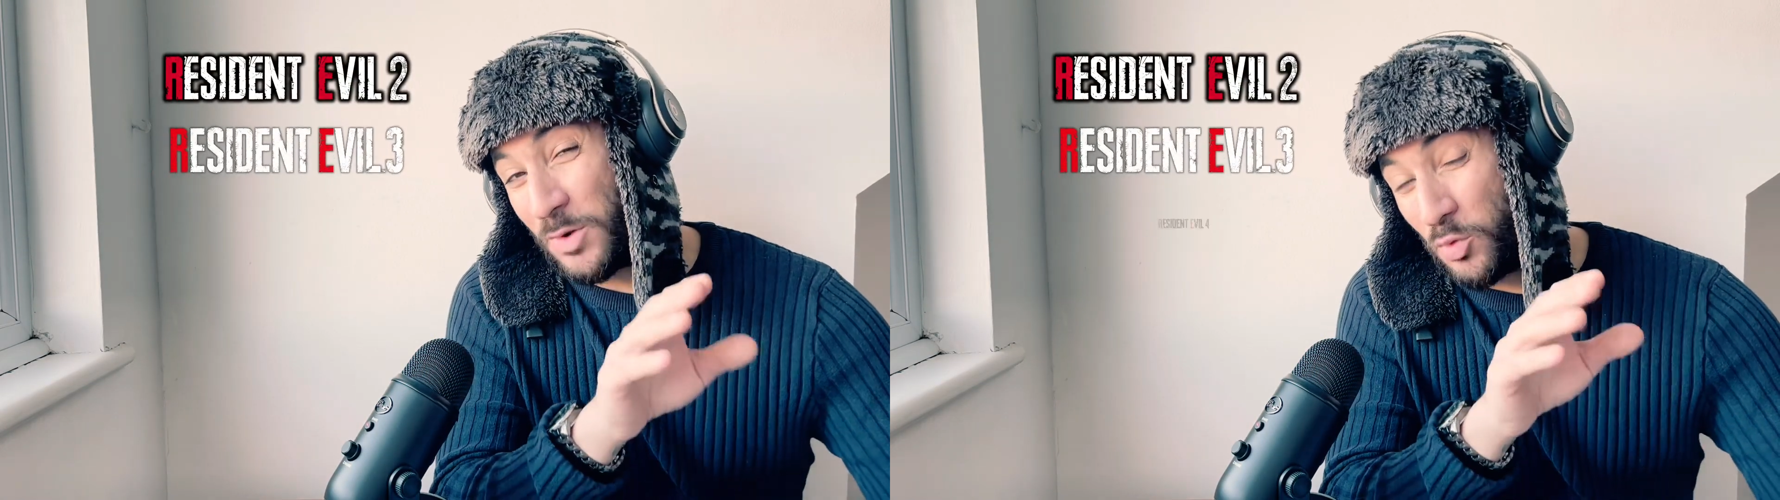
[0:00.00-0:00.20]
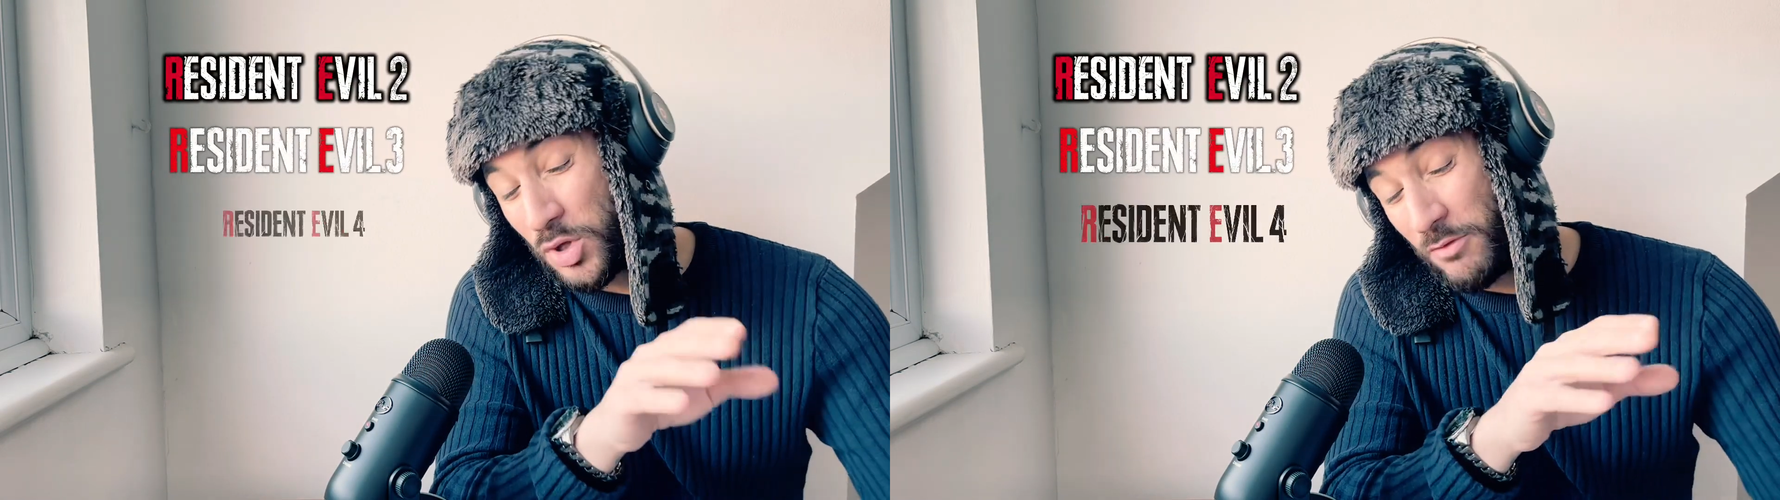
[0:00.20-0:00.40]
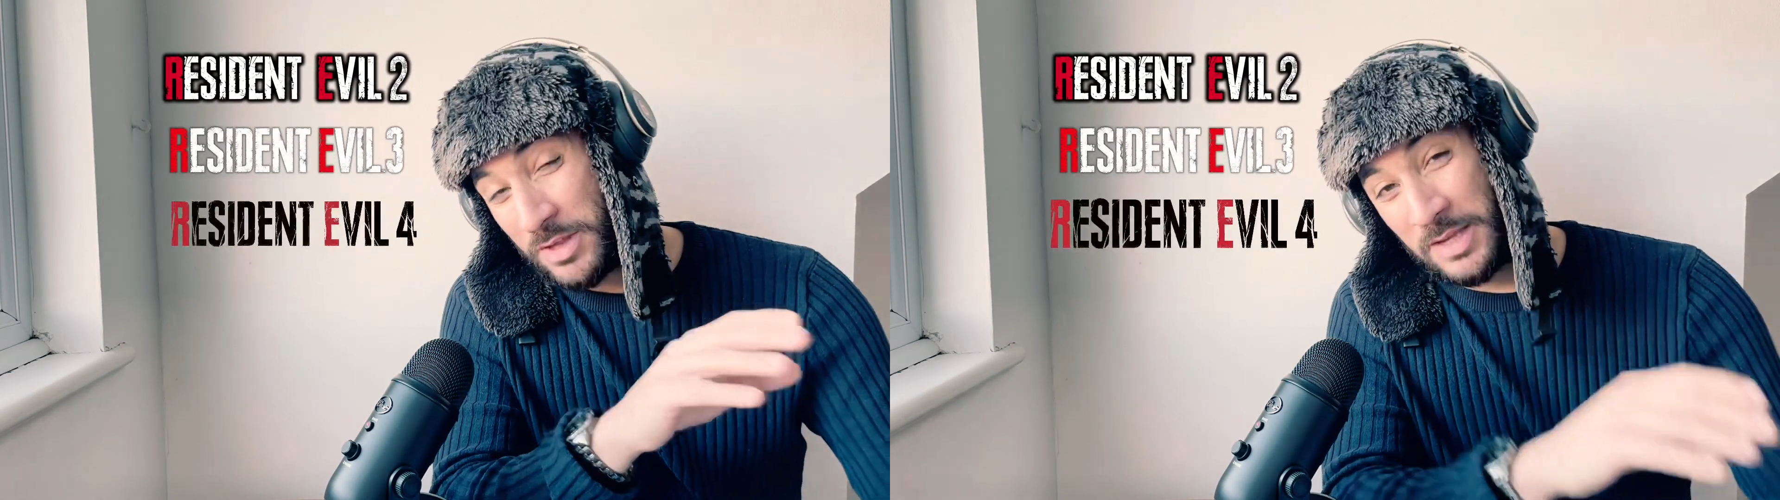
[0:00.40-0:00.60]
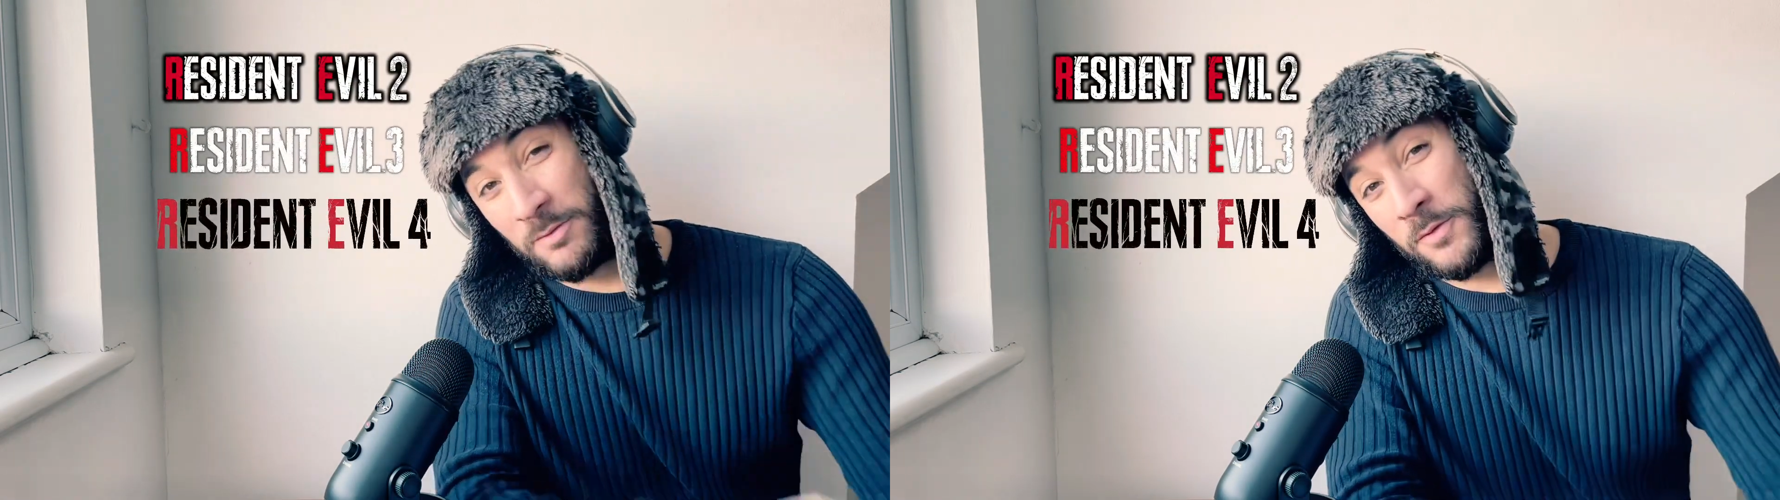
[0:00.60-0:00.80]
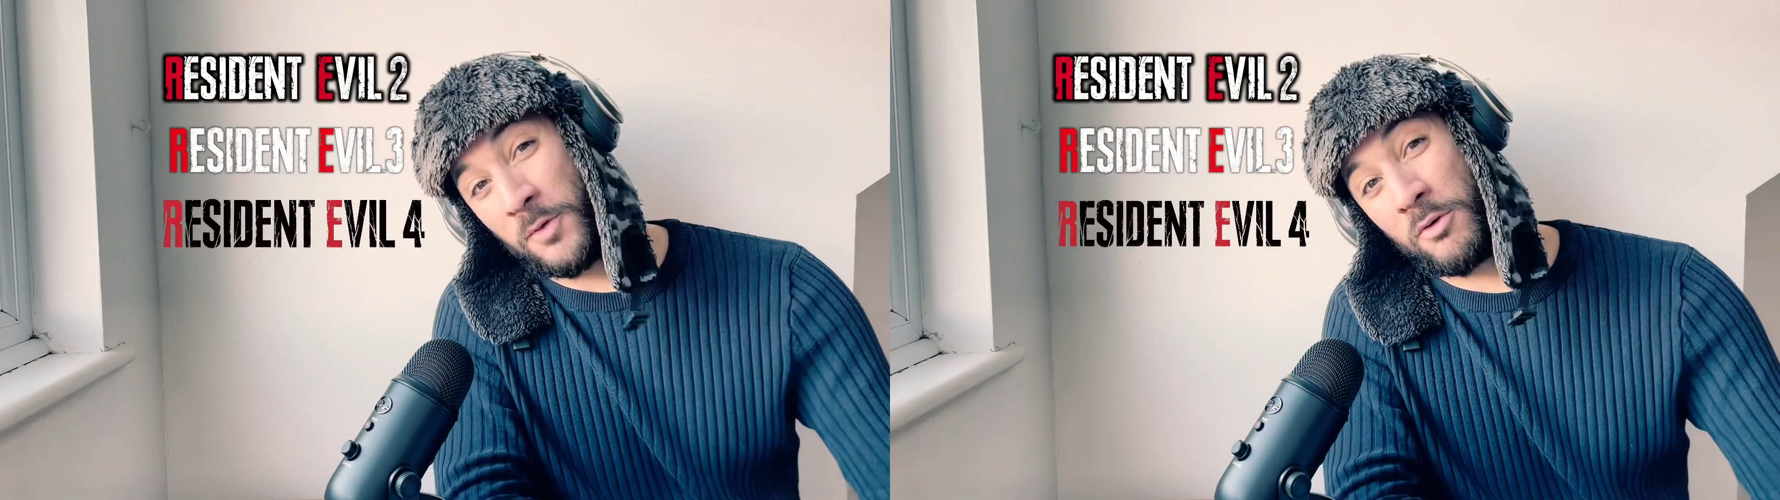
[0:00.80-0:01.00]
and also Resident
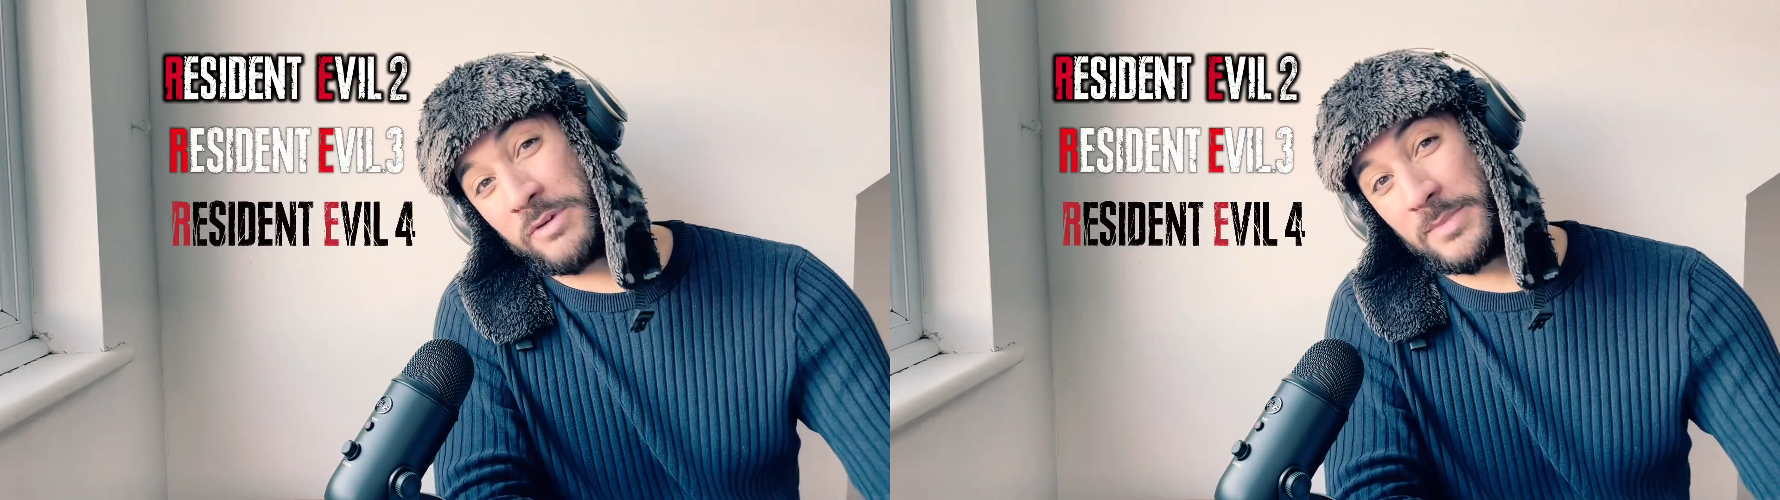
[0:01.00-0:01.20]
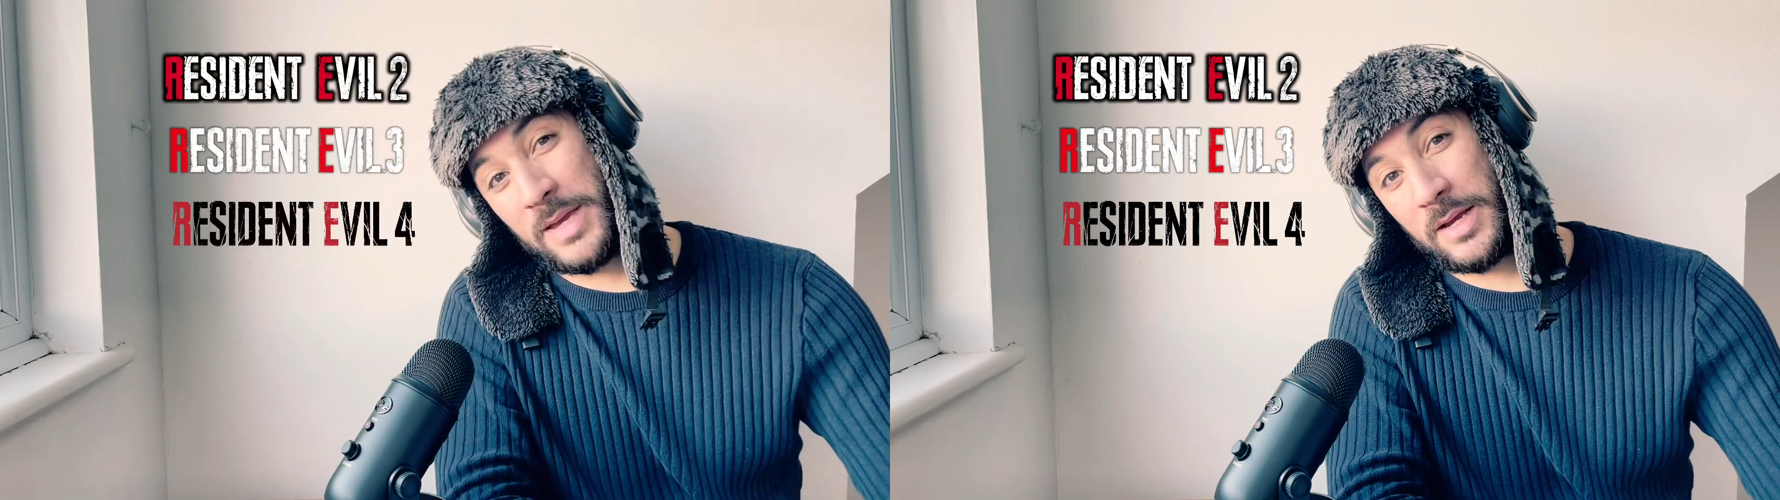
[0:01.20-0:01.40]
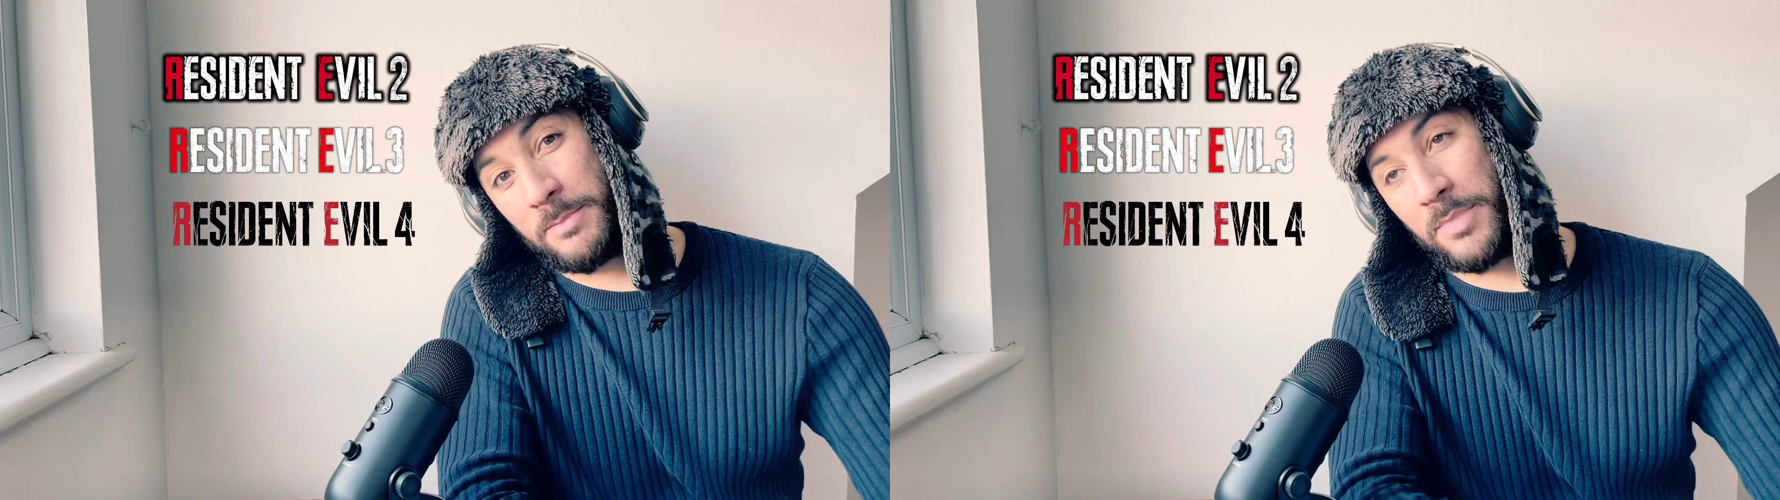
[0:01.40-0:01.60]
Evil 4 Remake.